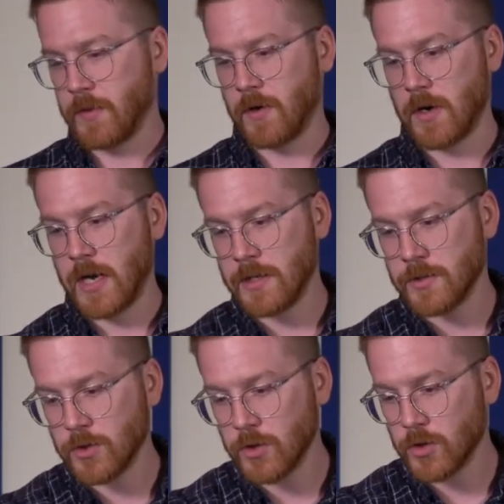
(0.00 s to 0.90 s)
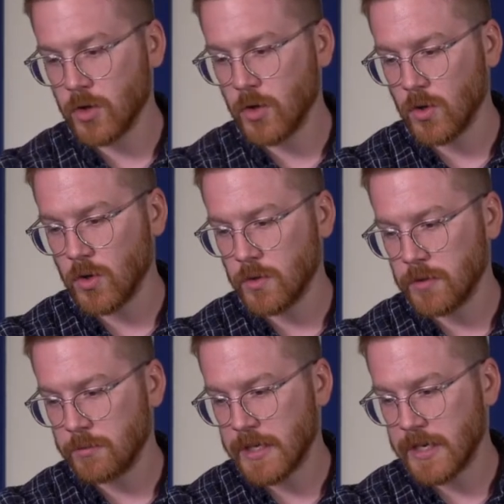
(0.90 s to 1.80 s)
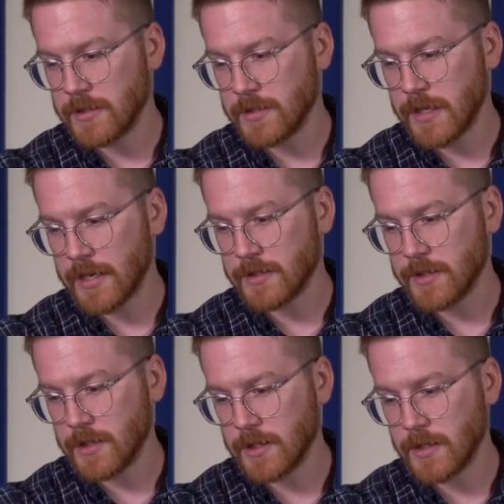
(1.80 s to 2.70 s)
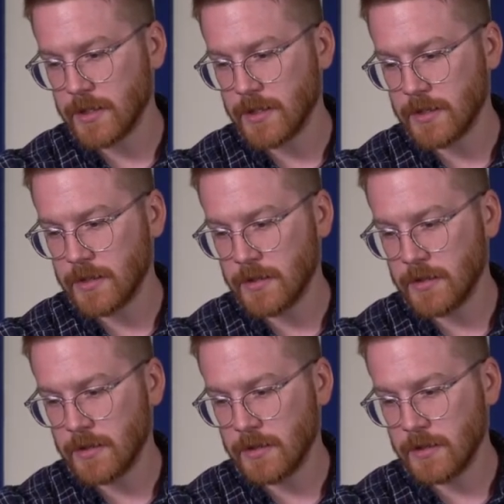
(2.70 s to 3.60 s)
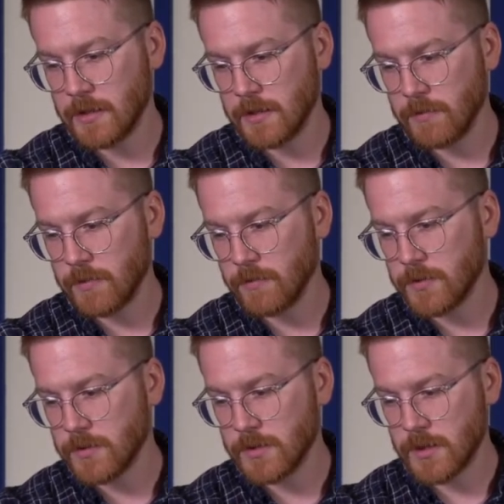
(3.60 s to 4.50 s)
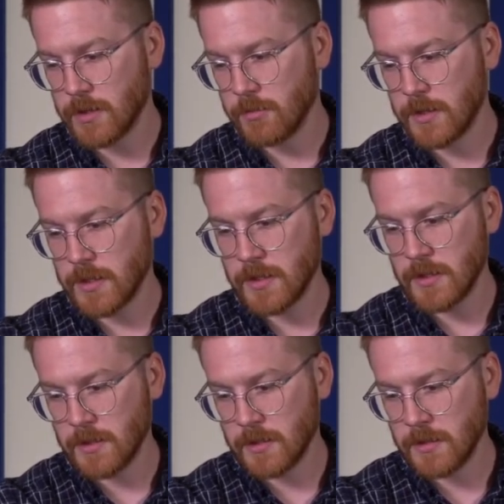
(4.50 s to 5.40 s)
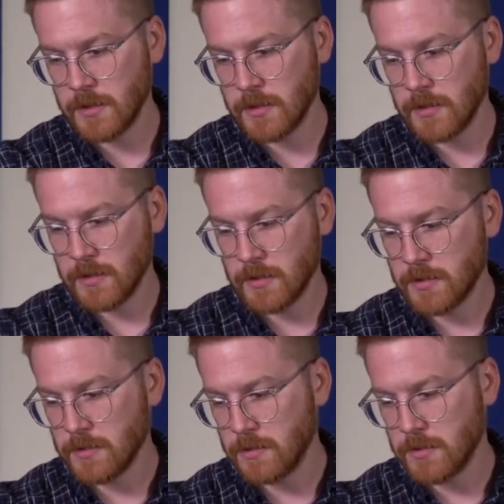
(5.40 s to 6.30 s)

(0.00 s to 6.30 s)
right, so the goal, let me add this accent in, if it wants to help me do